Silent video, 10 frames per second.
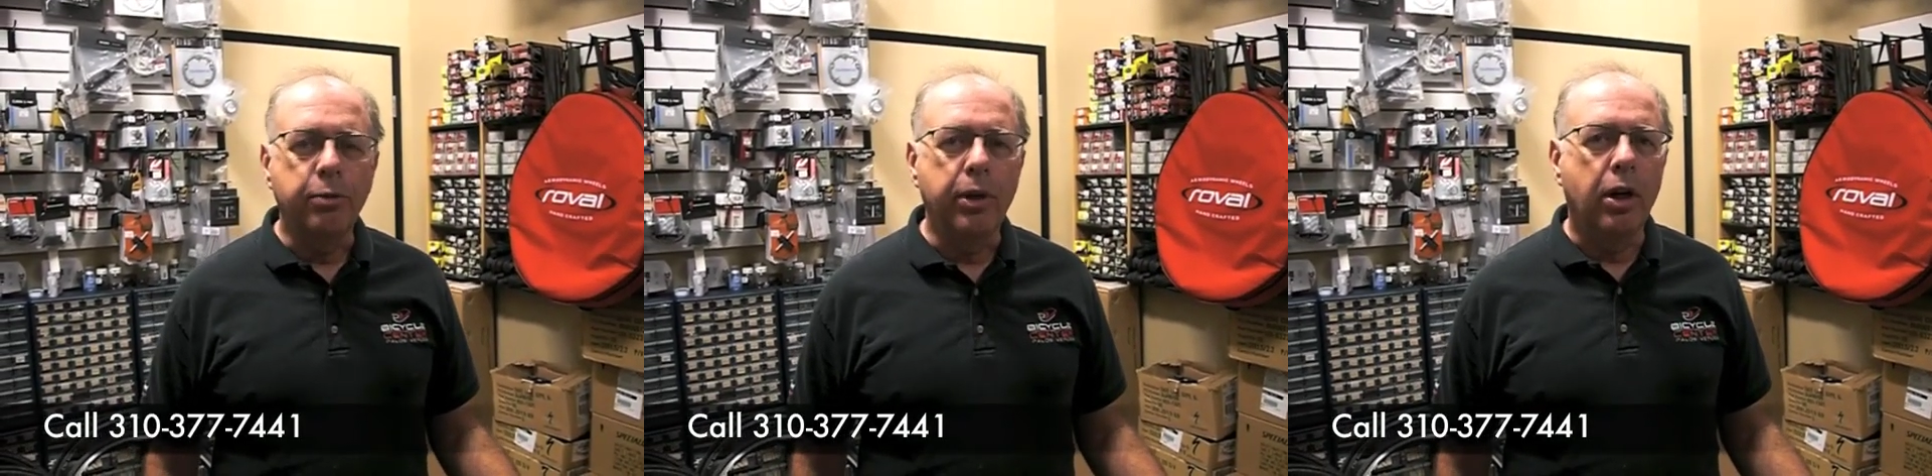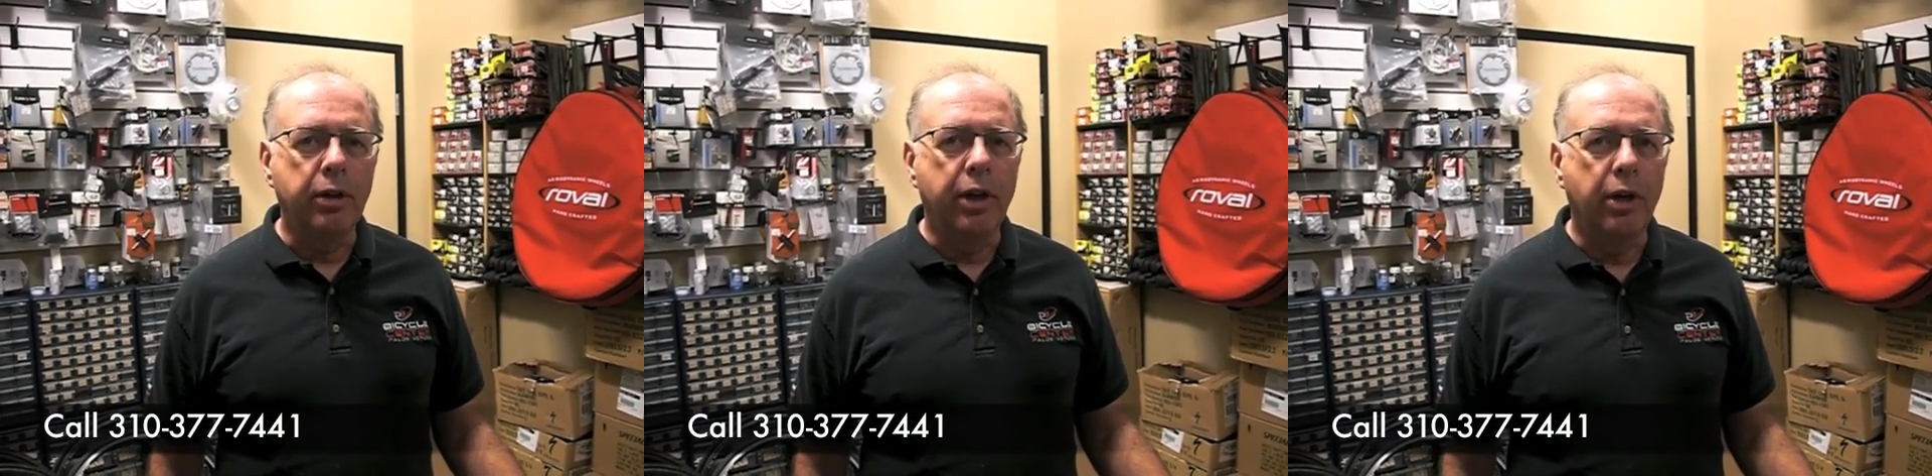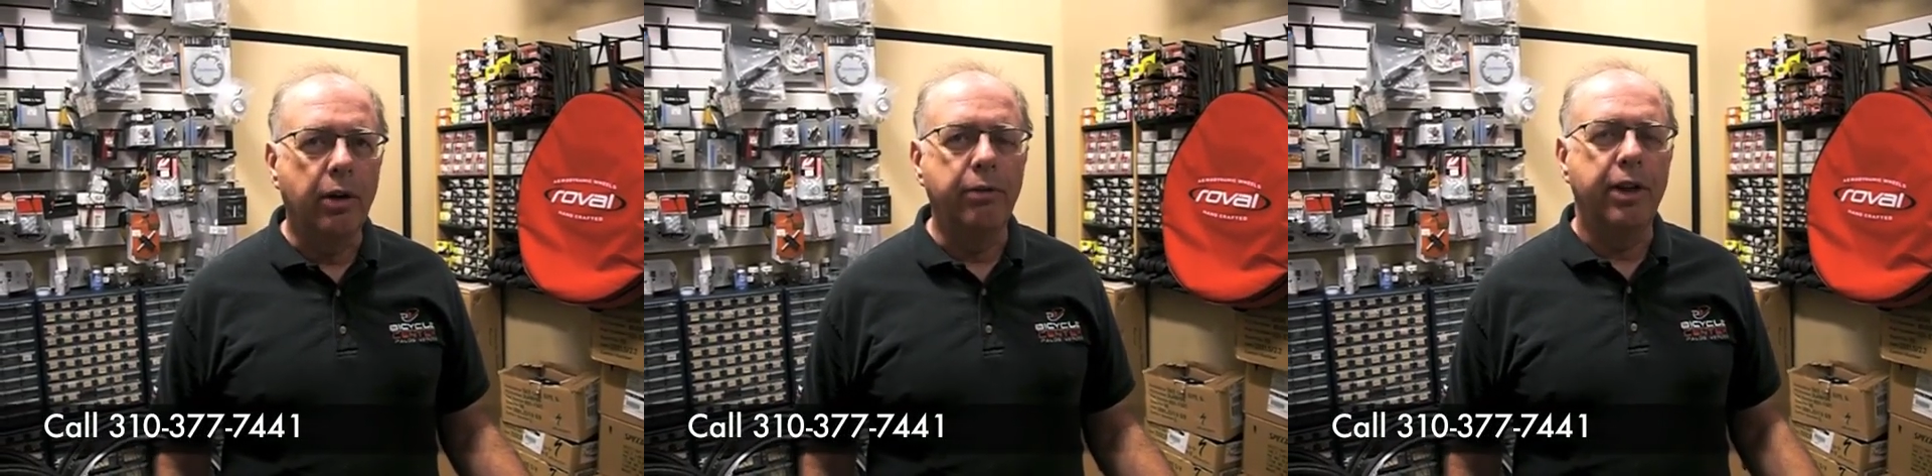we all
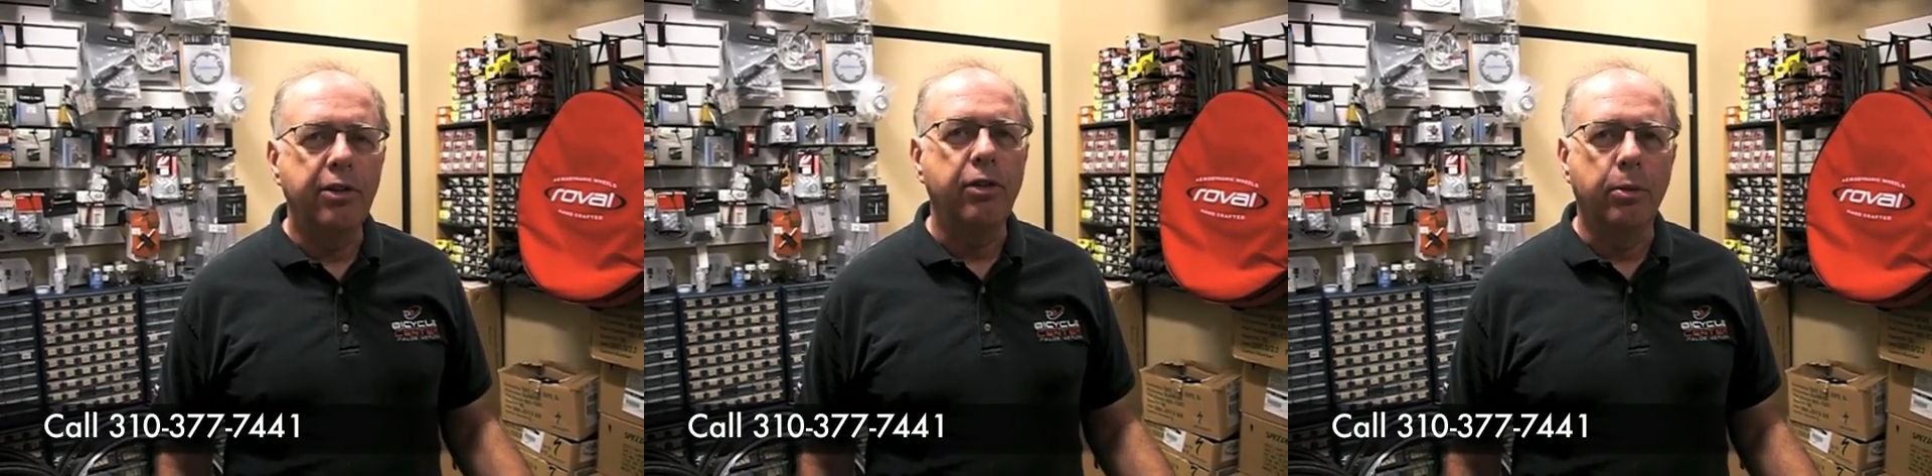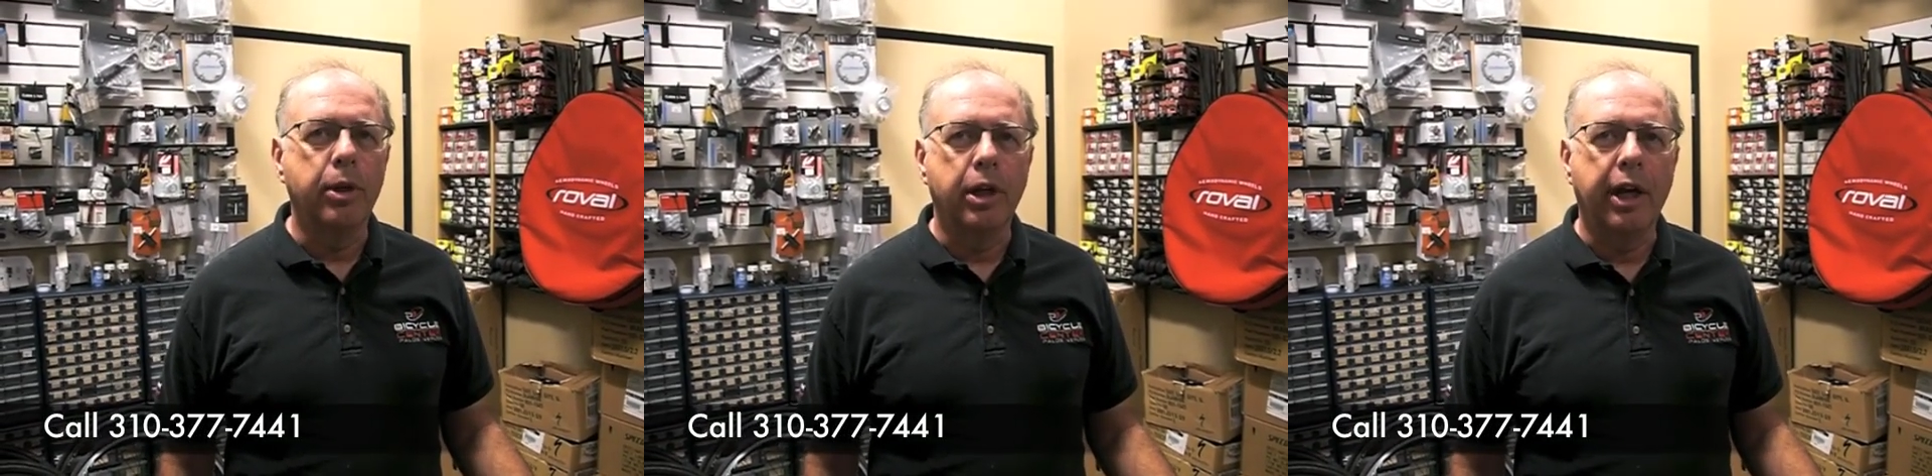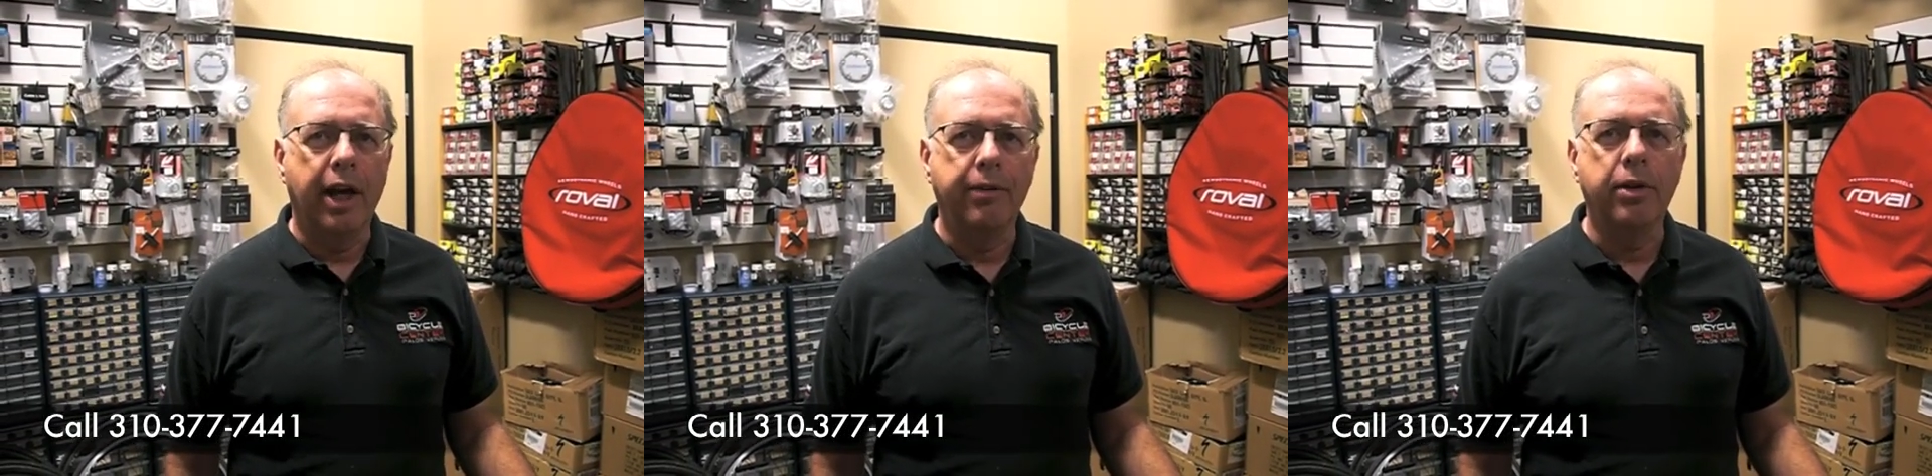know eventually we're going to
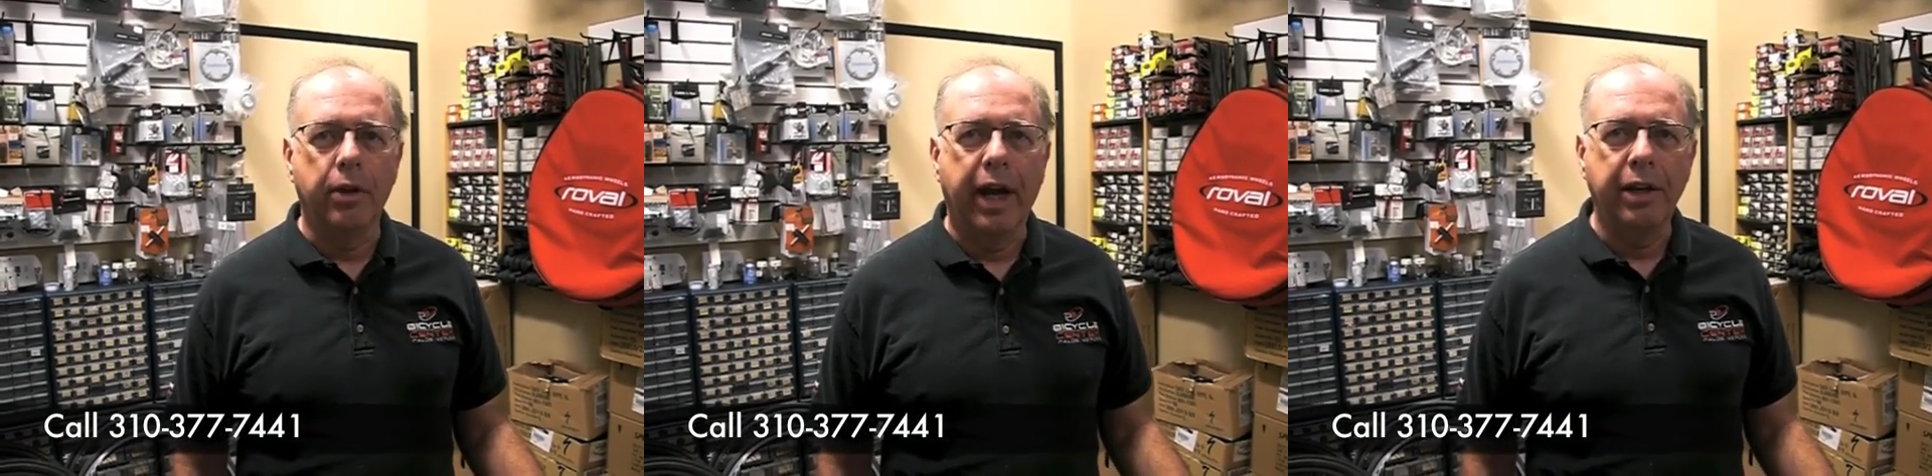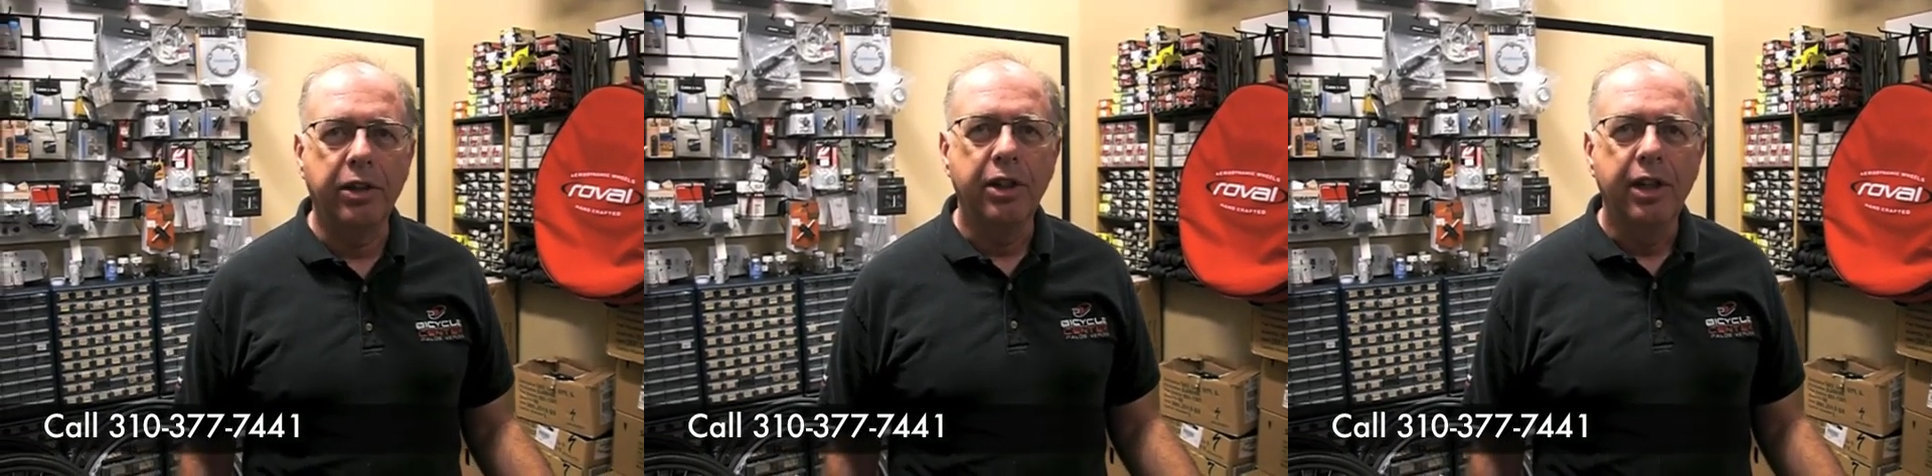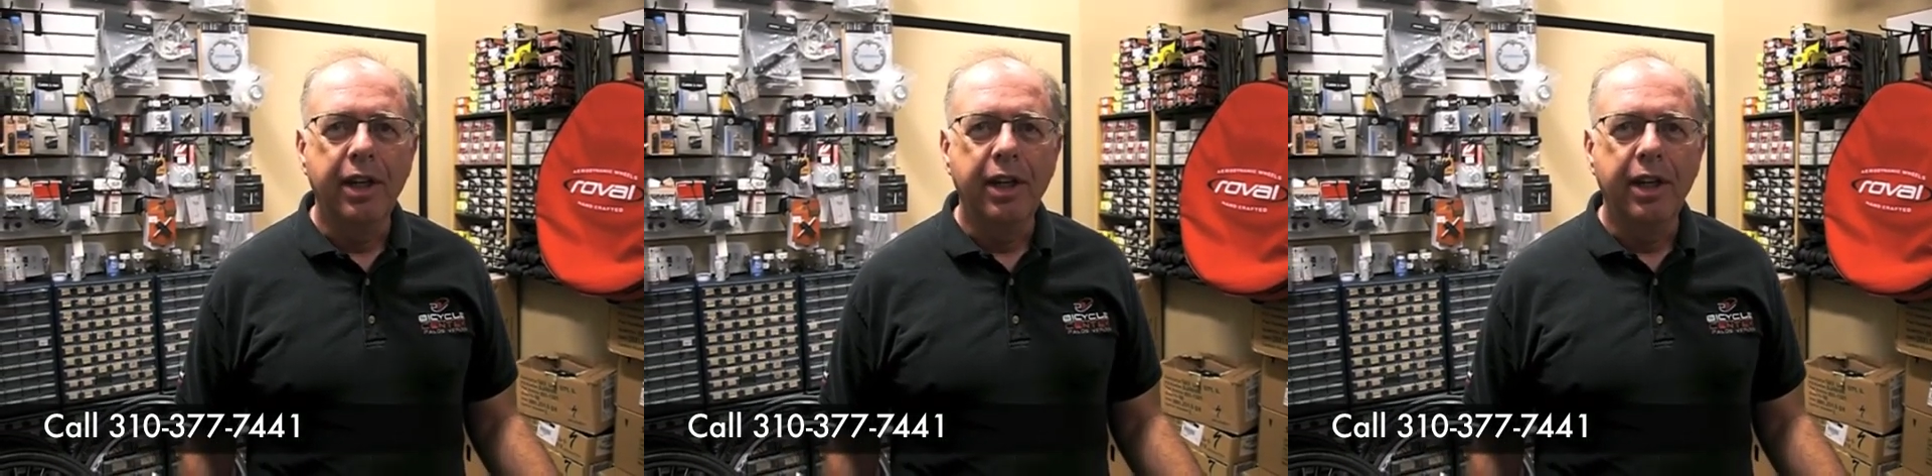have a crash.